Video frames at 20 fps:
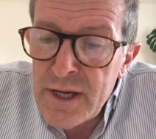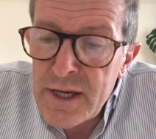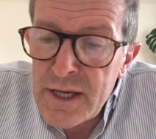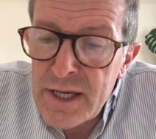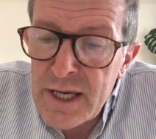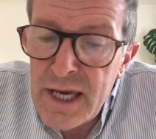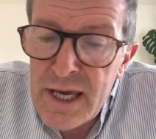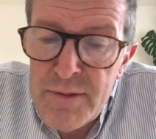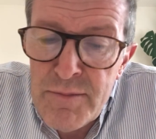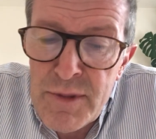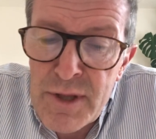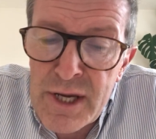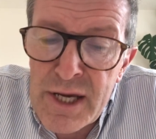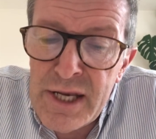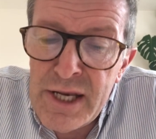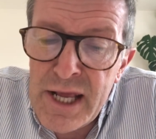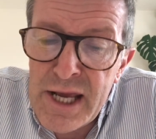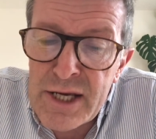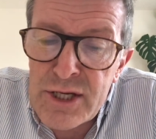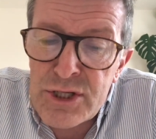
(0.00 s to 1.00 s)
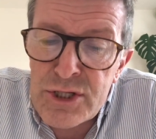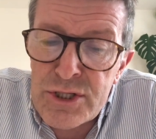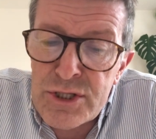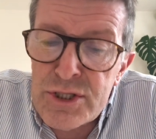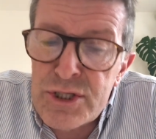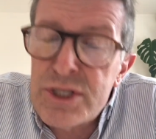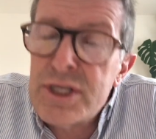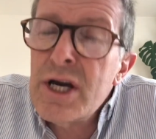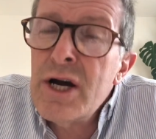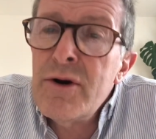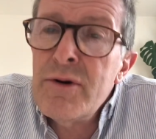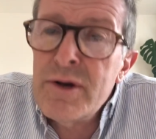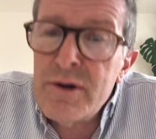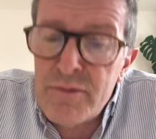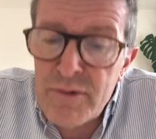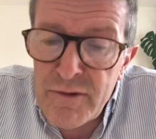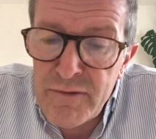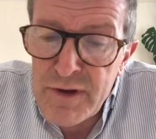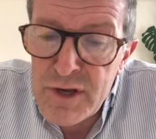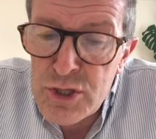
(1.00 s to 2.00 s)
keep the connections going
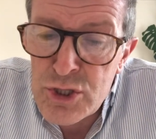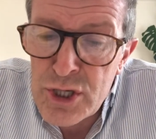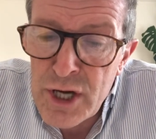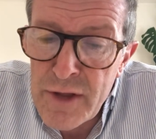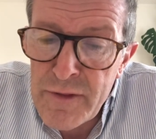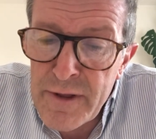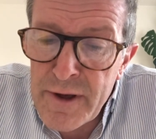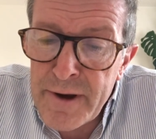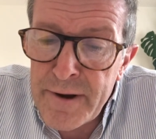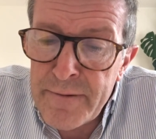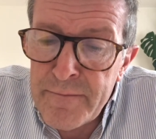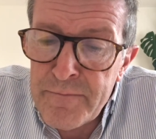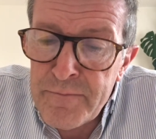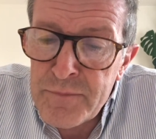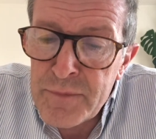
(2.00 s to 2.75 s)
with each other,